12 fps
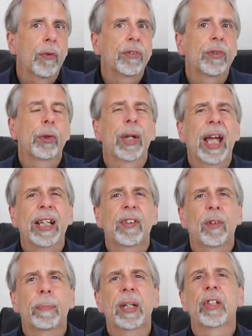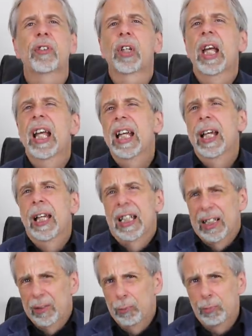constitute hate speech
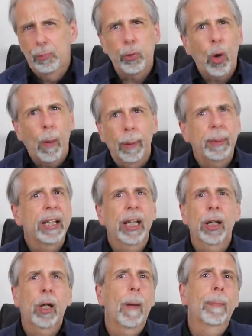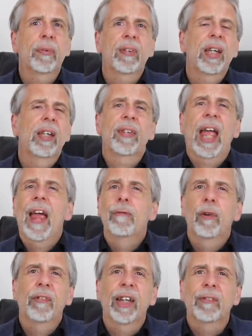probably encompasses
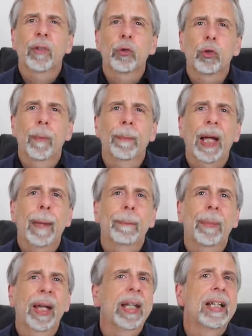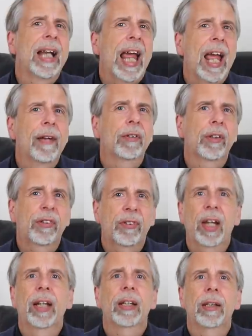everything the Trump campaign ever
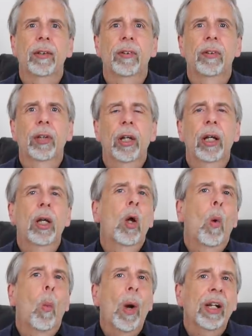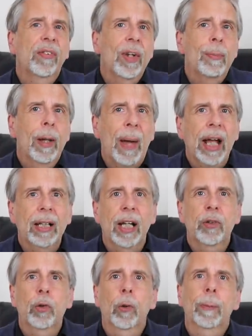says. When a similar
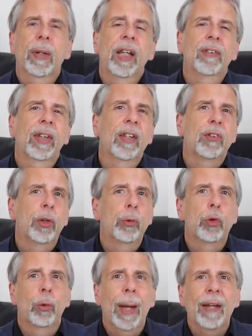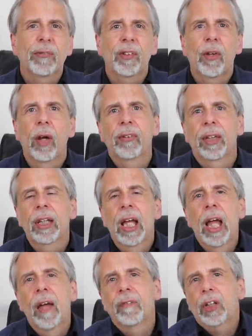backlash took place against YouTube advertising,
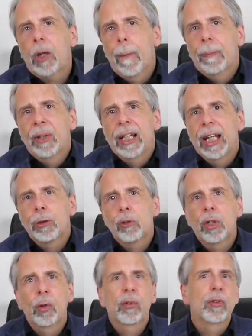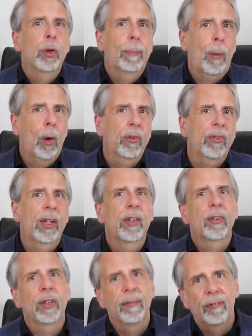the company introduced new
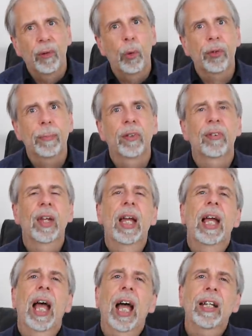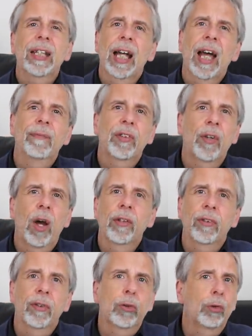policies and enforcement, and the
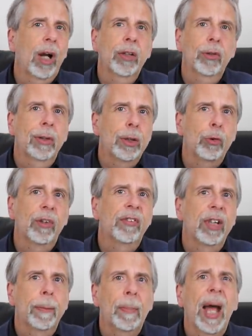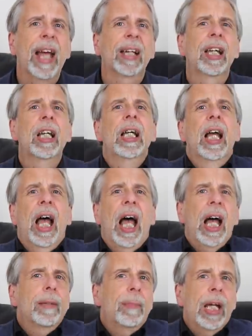advertisers gradually drifted back.
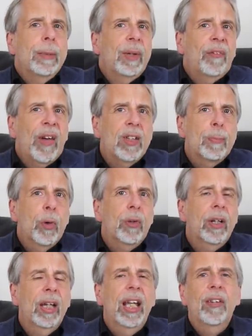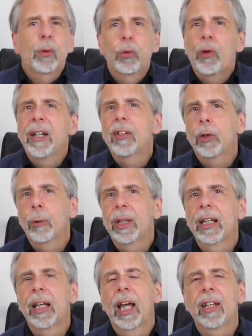And maybe Facebook is already
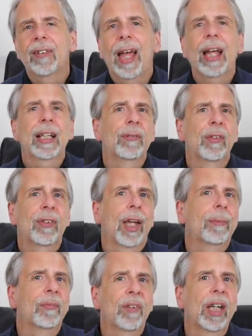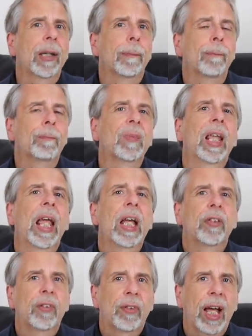doing exactly the same thing.
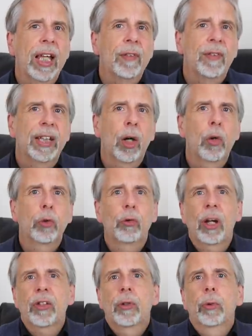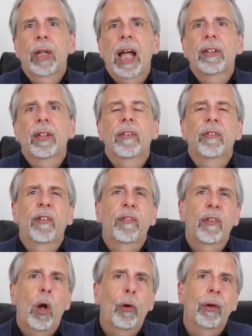Today, the congressional candidate for
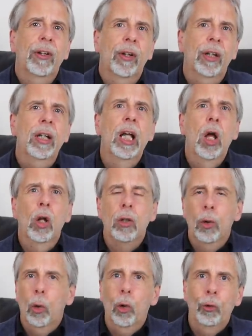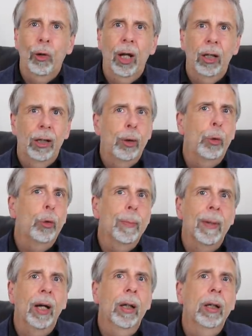Florida, Laura
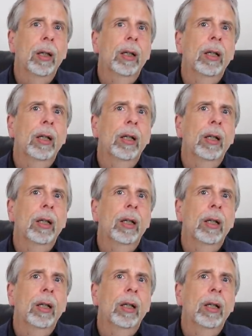Loomer,